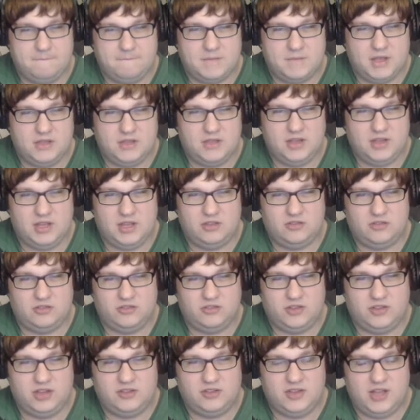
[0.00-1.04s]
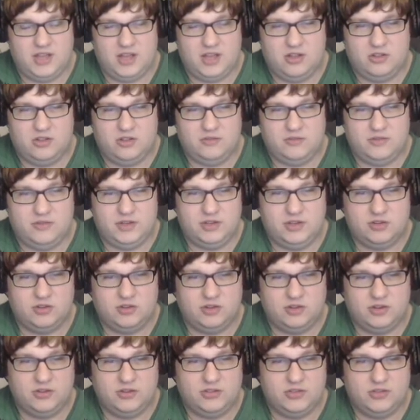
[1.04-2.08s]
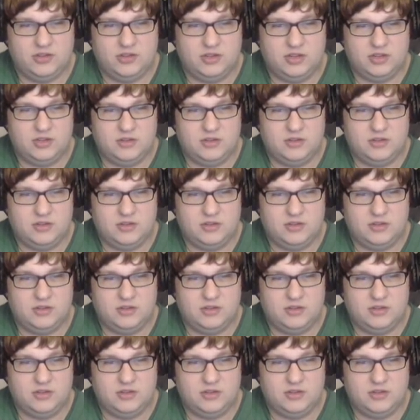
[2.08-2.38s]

I think I just take the elevator, honestly.